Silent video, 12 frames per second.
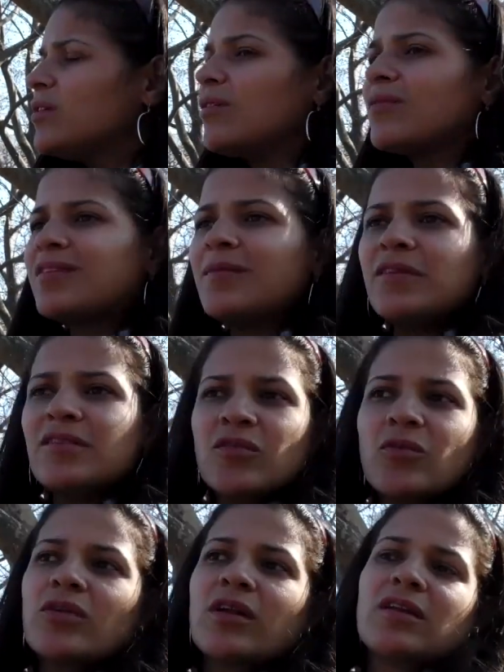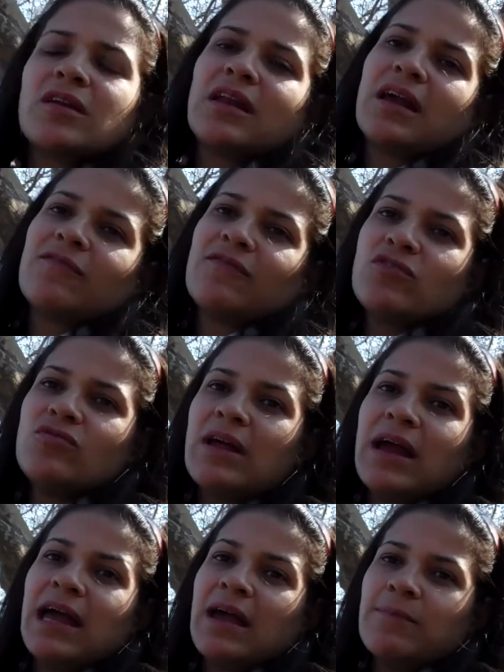if something's going on in your life and you're
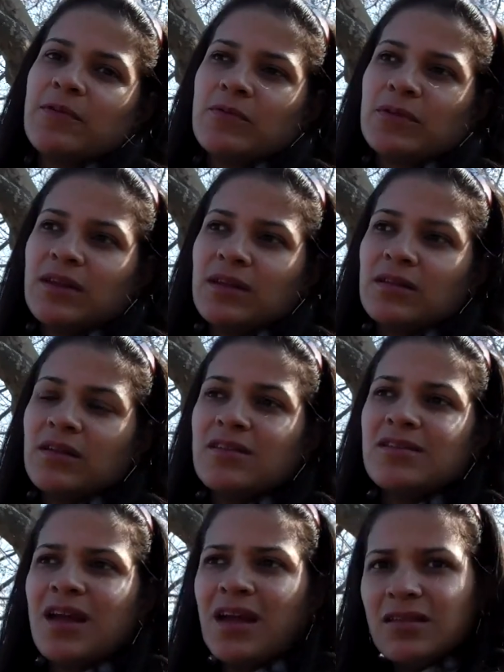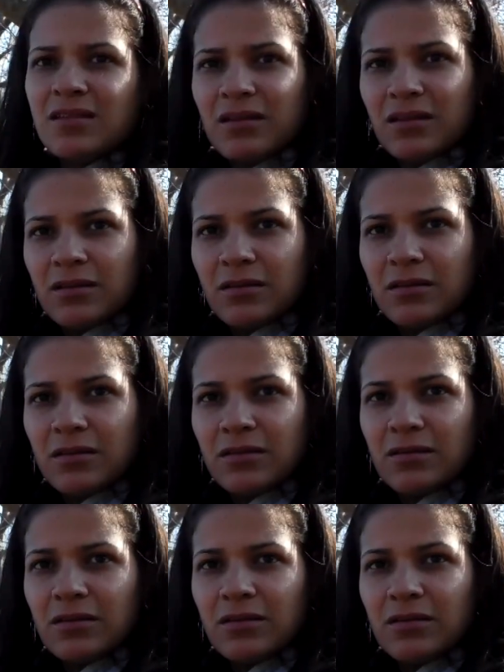not happy with it, then change it.
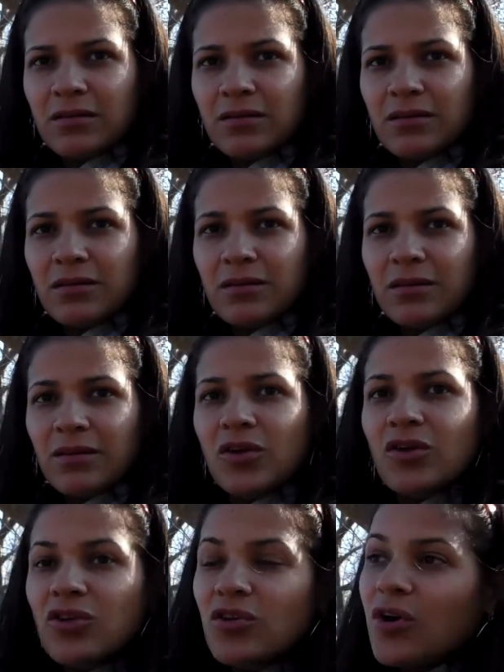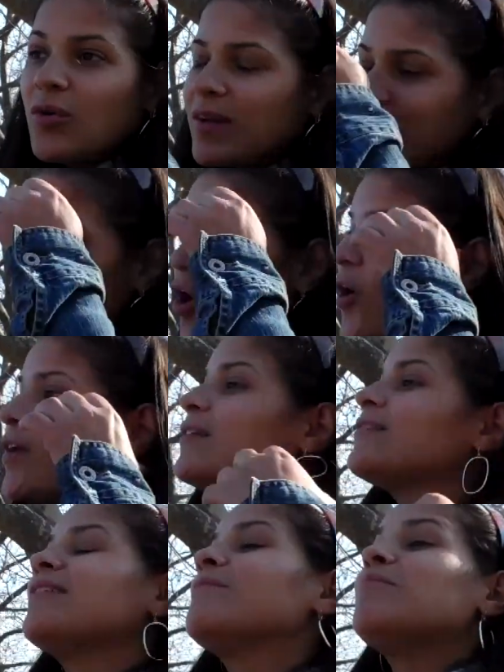Mm-hmm. You know, as hard
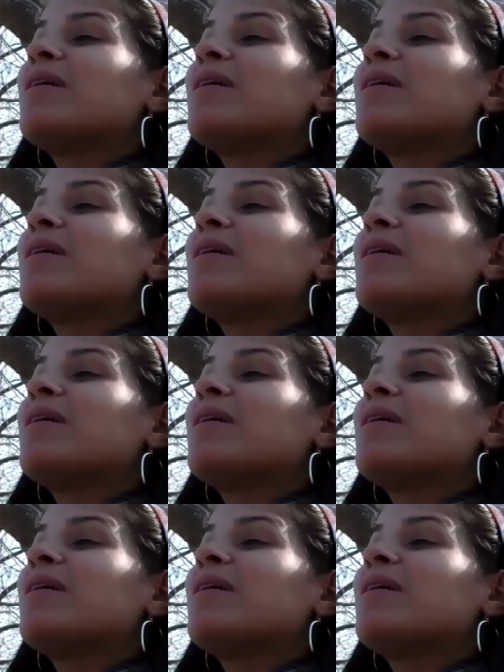as it